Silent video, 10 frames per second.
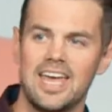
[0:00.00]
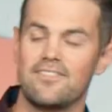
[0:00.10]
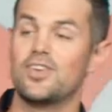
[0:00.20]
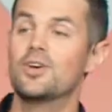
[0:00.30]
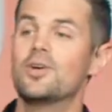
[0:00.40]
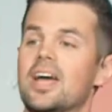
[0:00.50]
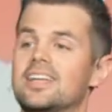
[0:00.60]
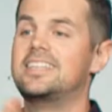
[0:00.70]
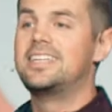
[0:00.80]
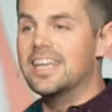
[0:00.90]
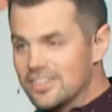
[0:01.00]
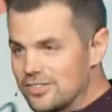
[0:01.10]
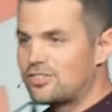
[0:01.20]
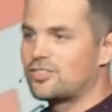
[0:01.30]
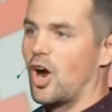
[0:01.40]
If you
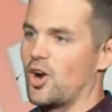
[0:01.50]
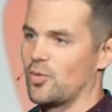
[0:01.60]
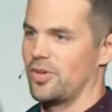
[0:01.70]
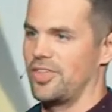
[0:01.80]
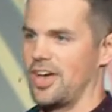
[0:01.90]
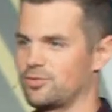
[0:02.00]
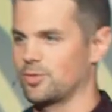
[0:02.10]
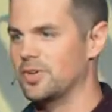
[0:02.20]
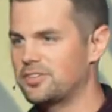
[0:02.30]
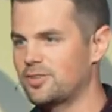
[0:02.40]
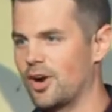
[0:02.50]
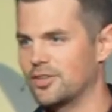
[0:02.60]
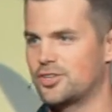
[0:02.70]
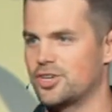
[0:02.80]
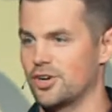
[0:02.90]
didn't start with us when we
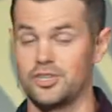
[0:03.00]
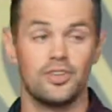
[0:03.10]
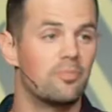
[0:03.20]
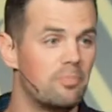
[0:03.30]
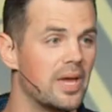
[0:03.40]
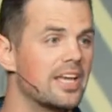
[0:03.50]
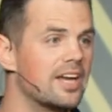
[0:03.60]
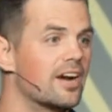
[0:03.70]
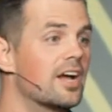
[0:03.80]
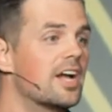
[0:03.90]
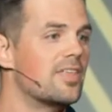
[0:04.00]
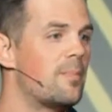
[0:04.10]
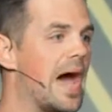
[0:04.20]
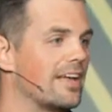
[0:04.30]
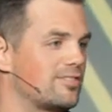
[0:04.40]
started the church and you've been here the
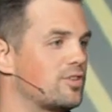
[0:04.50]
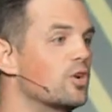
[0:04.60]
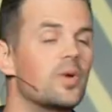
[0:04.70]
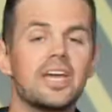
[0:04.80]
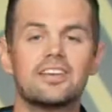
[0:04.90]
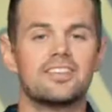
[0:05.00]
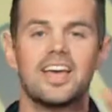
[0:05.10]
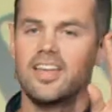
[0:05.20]
past 2 weeks,